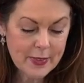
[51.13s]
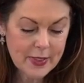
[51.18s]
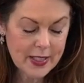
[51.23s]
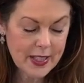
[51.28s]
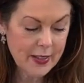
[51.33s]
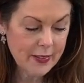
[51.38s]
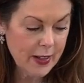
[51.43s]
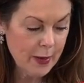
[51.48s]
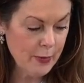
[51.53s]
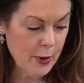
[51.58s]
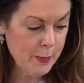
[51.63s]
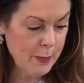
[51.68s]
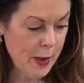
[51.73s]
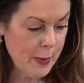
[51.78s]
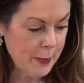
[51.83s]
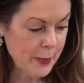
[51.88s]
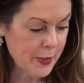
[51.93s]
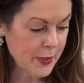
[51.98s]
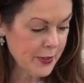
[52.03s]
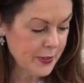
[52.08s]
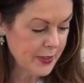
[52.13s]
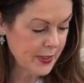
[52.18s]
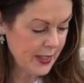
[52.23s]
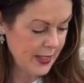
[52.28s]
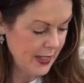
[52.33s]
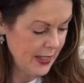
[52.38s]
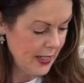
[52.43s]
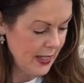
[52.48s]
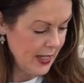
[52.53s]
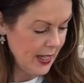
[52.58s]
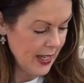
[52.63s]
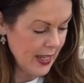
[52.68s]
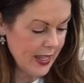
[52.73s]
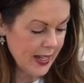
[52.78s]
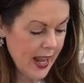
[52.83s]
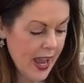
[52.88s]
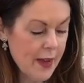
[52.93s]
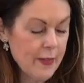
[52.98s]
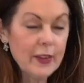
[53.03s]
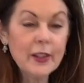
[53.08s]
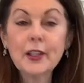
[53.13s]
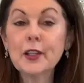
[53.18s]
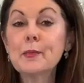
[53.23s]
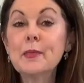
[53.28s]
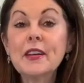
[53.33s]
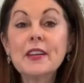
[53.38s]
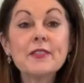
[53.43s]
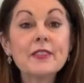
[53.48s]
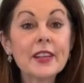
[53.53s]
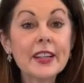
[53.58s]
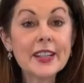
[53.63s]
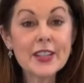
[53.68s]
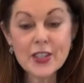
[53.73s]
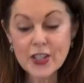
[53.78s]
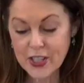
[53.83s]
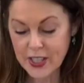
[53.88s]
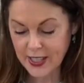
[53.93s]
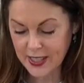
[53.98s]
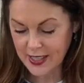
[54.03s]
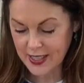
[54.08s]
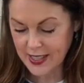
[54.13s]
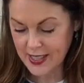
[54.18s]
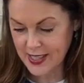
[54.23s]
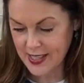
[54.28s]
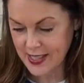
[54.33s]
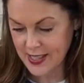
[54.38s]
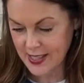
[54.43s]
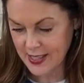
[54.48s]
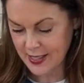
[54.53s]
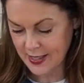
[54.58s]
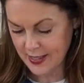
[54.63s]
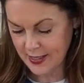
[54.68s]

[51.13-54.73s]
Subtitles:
And I've got my pepper, and I have a little bit of feta cheese.